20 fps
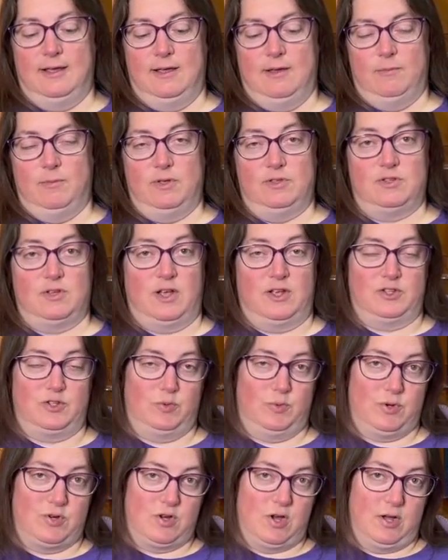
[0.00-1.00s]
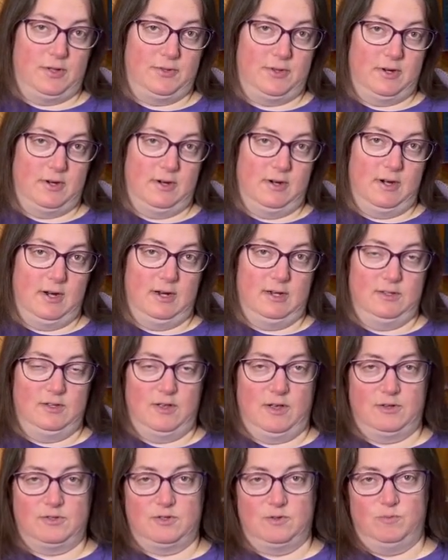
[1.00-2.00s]
but it's also a color, and it's
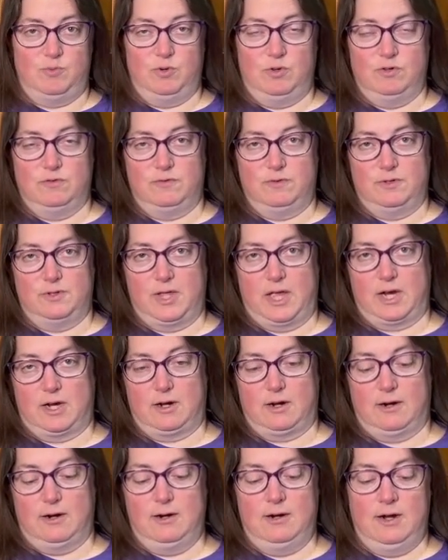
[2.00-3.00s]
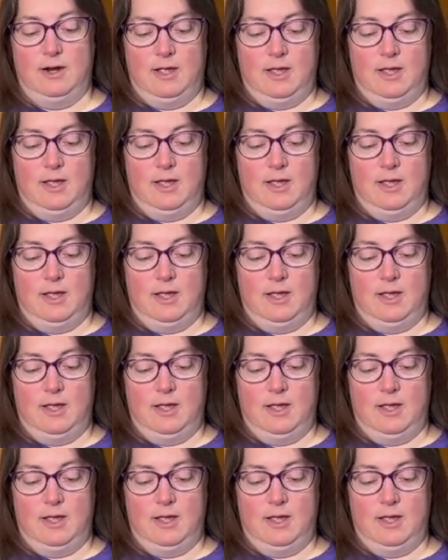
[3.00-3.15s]
also beautiful like her.